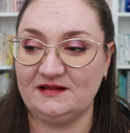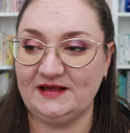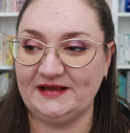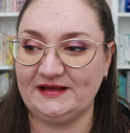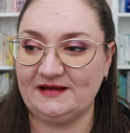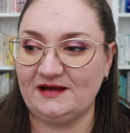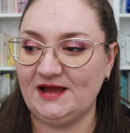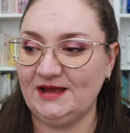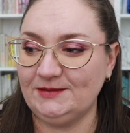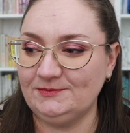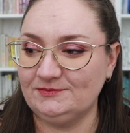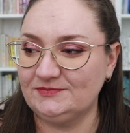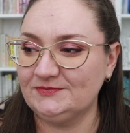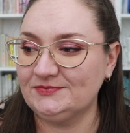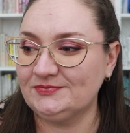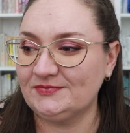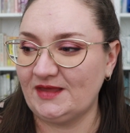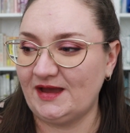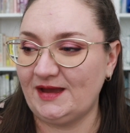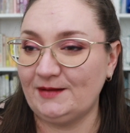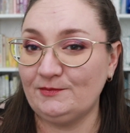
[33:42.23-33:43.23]
like I'm
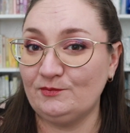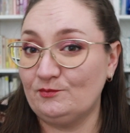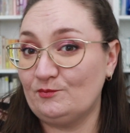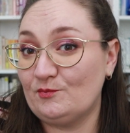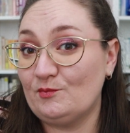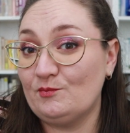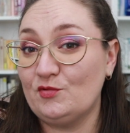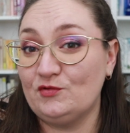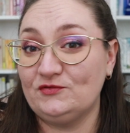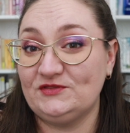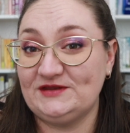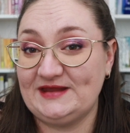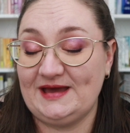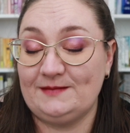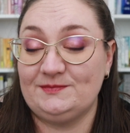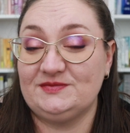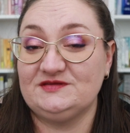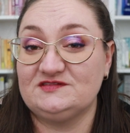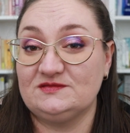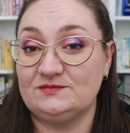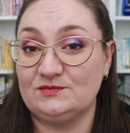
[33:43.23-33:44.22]
more than
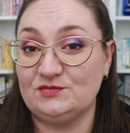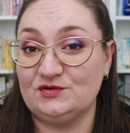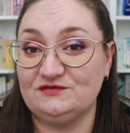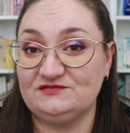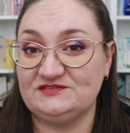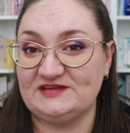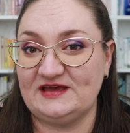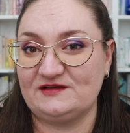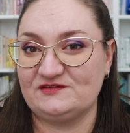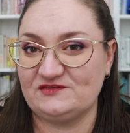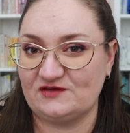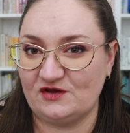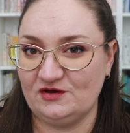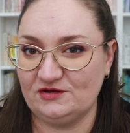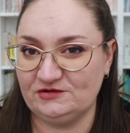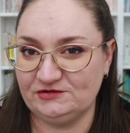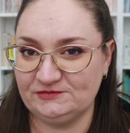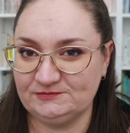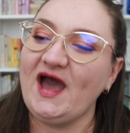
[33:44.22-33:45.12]
happy to move decks on.